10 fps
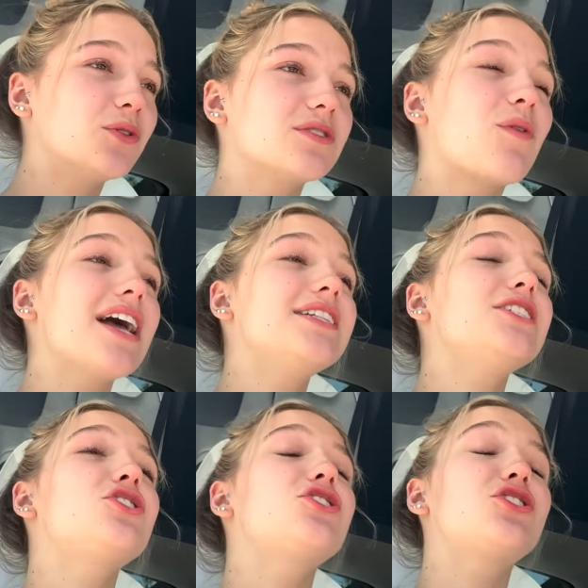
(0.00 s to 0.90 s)
Jules, why is
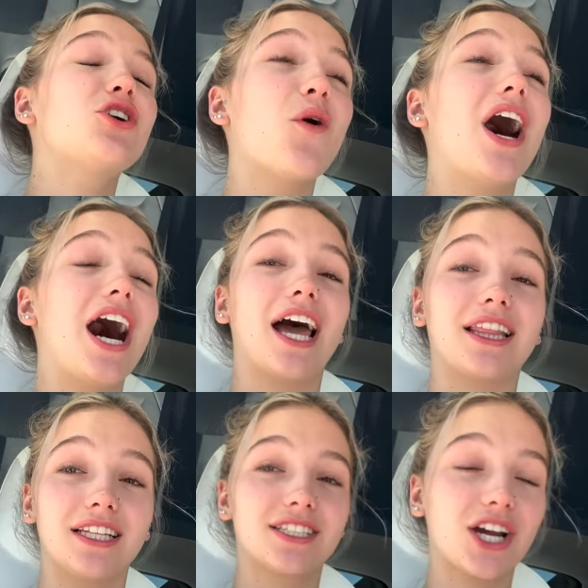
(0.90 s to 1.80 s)
it so hot
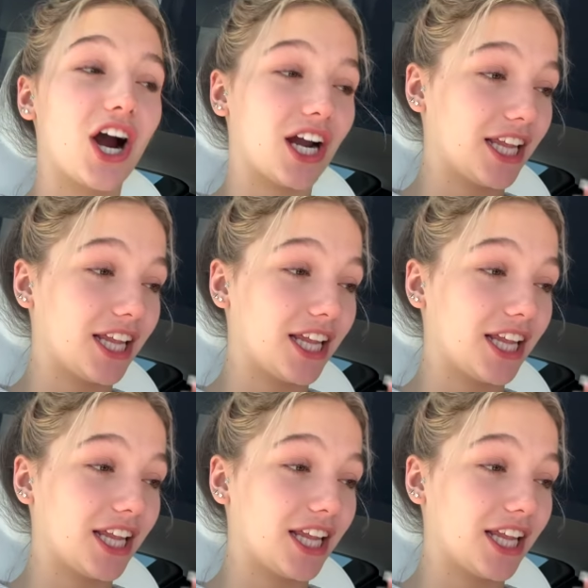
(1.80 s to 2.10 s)
in this car?